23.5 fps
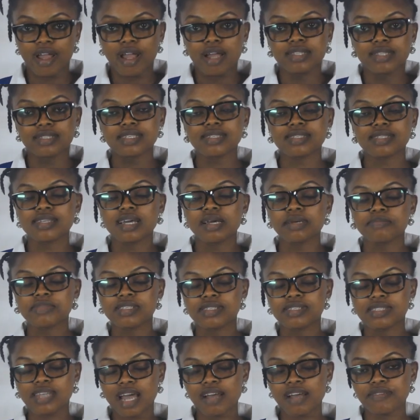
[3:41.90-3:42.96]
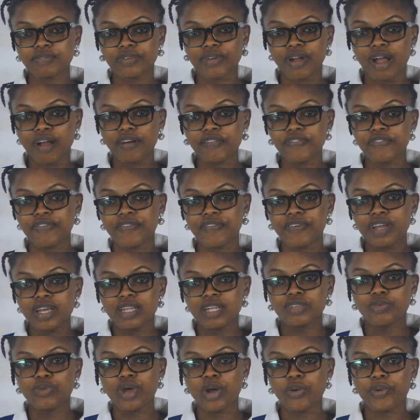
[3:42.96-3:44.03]
Distance time graph,
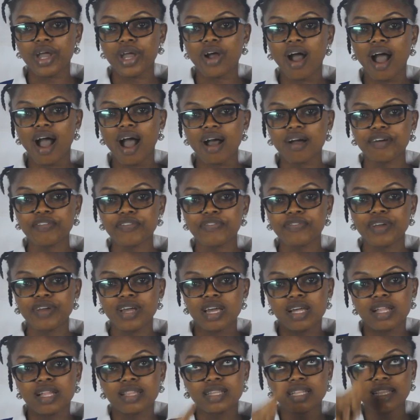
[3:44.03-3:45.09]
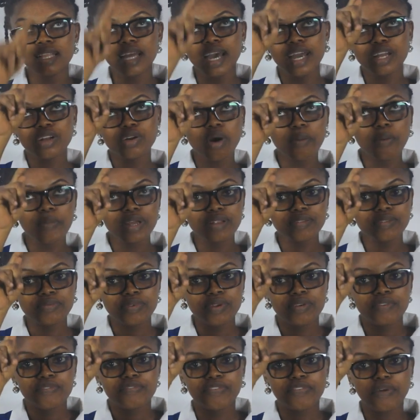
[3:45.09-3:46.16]
where we have the line
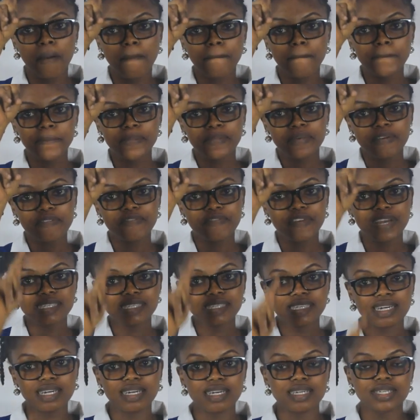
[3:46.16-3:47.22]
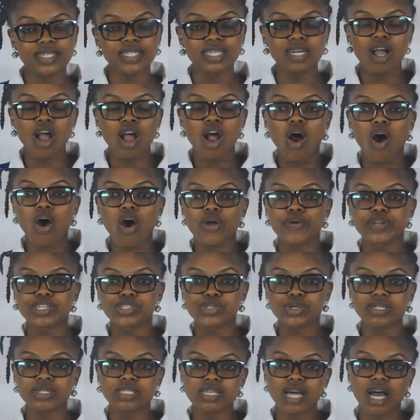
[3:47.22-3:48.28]
coming from vertical,
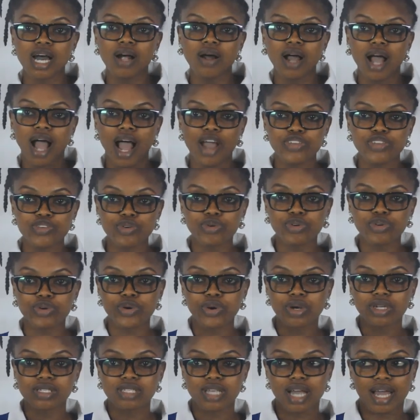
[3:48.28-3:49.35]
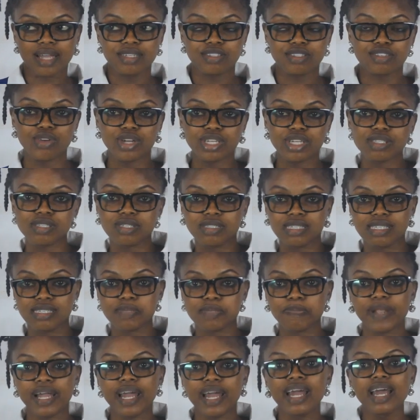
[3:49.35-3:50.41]
horizontal, and you cross, and it's going to
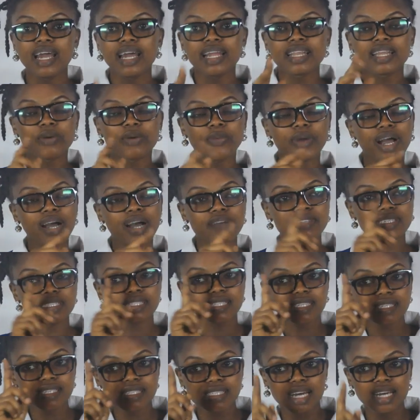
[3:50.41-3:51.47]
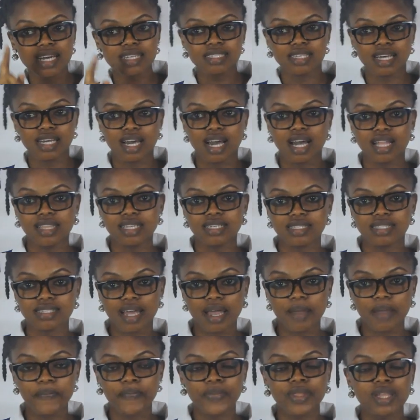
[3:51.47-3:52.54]
display. Then we have the distance and the
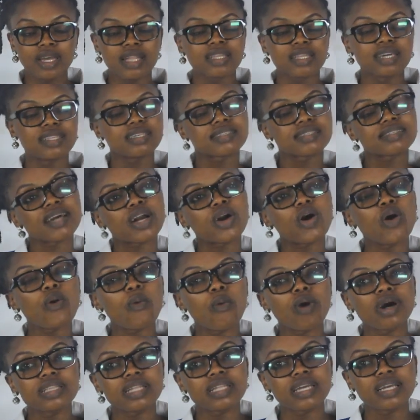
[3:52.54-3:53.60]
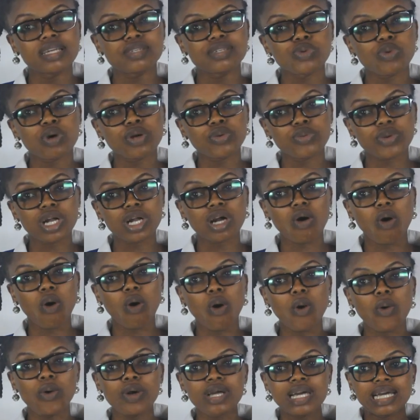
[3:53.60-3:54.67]
time. Then the second one is what we
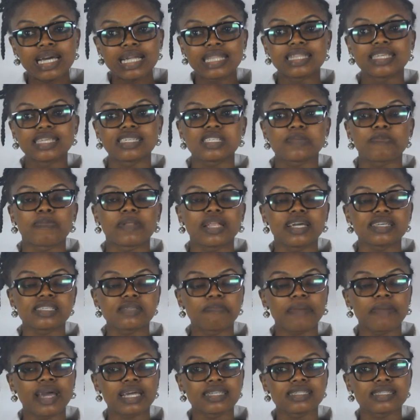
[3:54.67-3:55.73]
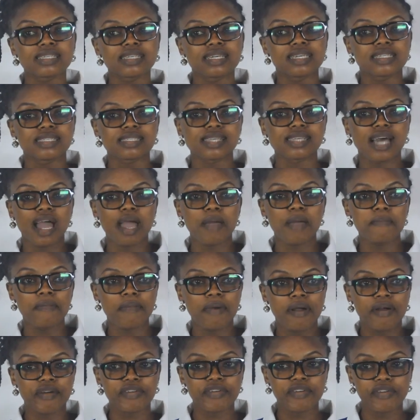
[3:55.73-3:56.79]
call displacement time
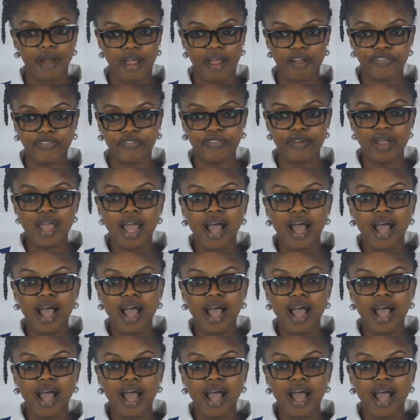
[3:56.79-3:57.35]
graph.